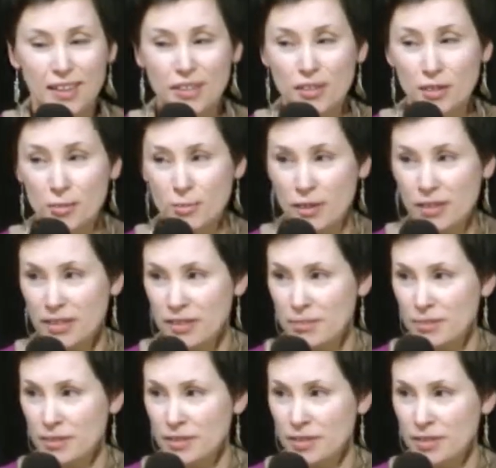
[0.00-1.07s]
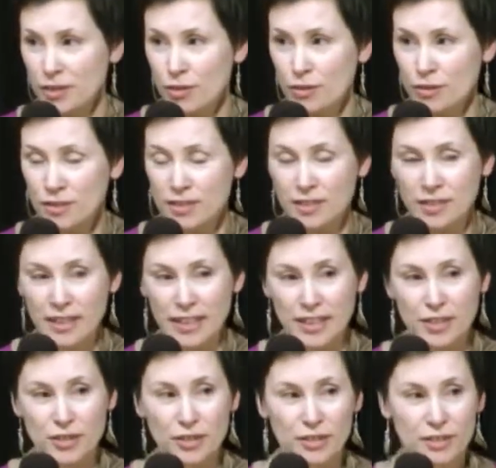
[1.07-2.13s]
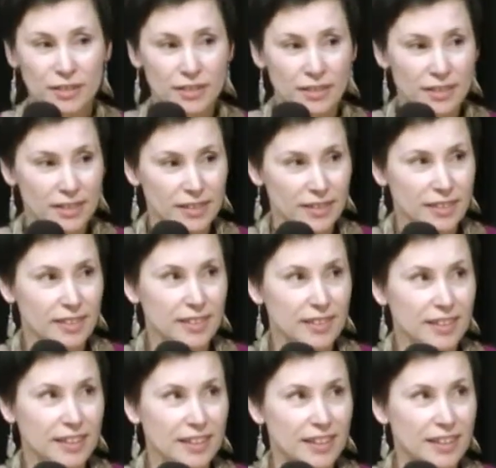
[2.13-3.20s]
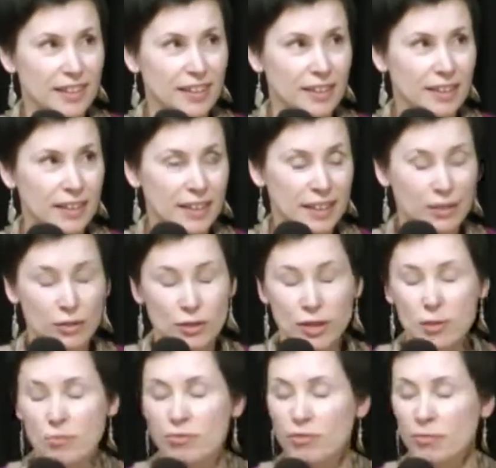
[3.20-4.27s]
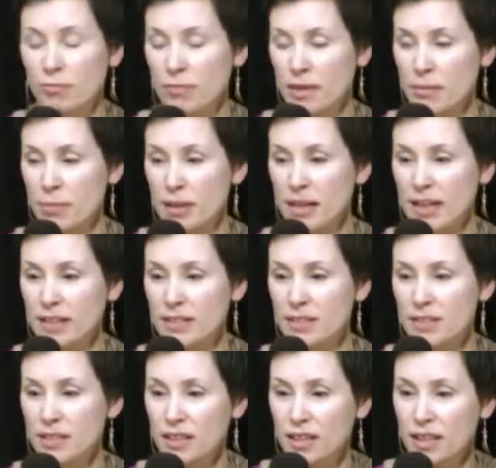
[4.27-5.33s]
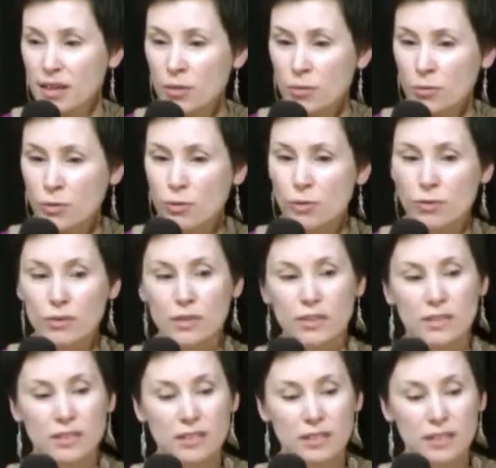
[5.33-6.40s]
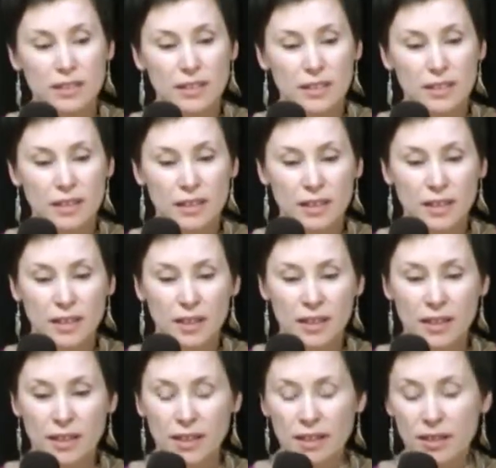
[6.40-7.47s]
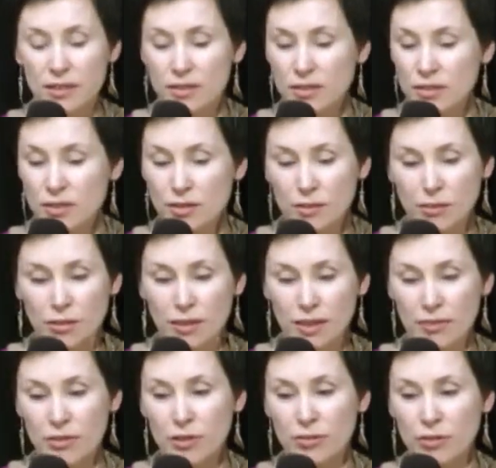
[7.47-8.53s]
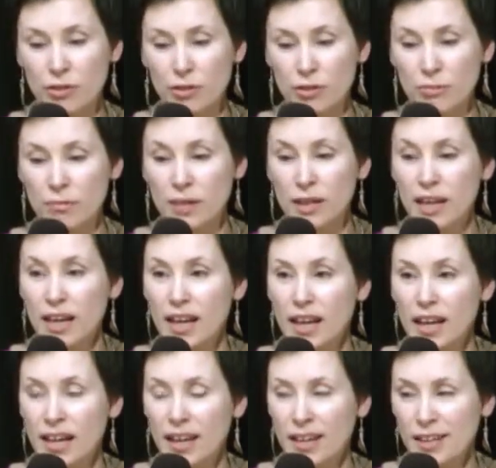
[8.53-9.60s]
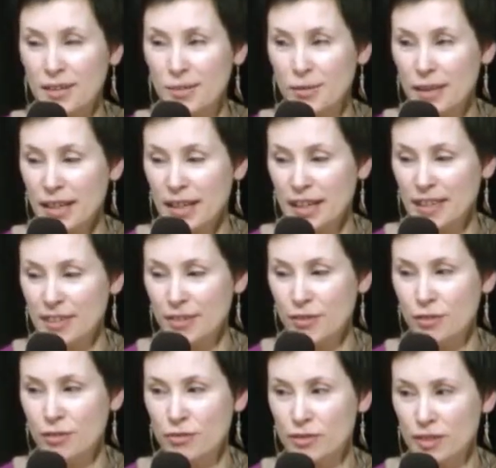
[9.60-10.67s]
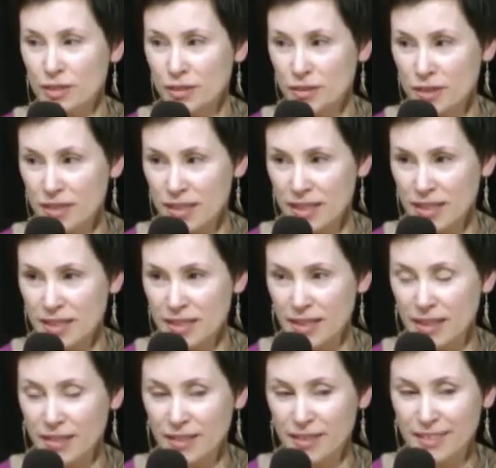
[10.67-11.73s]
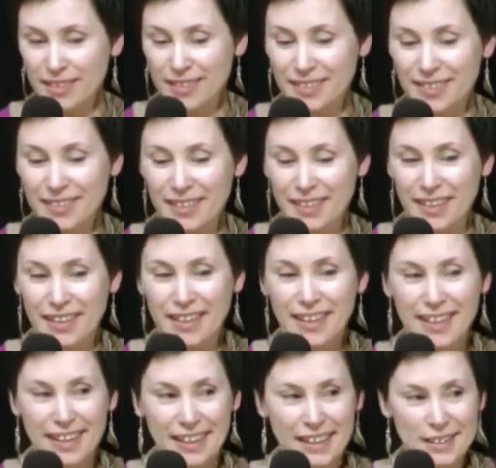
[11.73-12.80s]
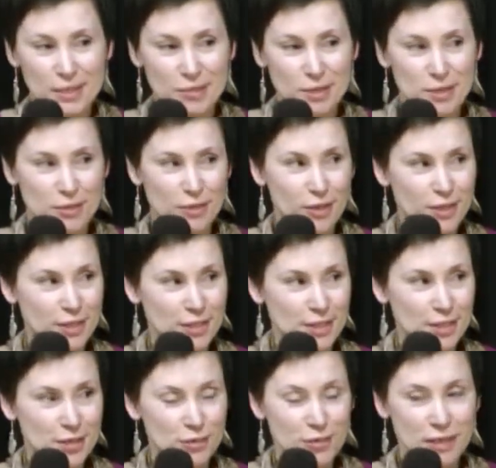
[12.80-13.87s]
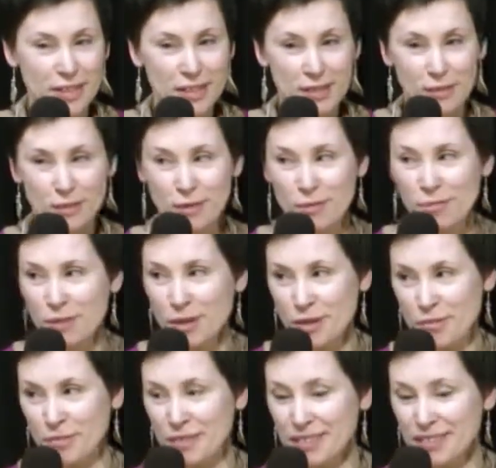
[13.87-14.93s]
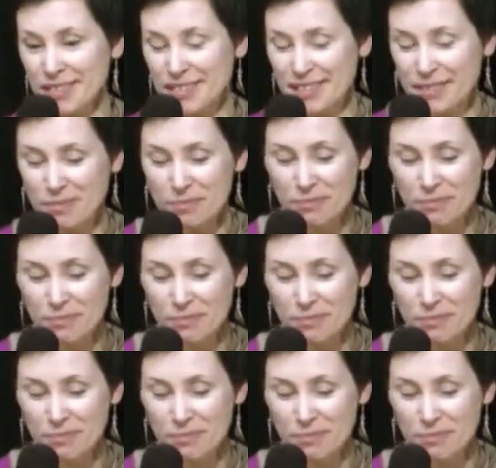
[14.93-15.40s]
to my husband's consternation, I got up from my bed, walked to our living room, and we had afternoon tea together. And it was a rather surreal moment.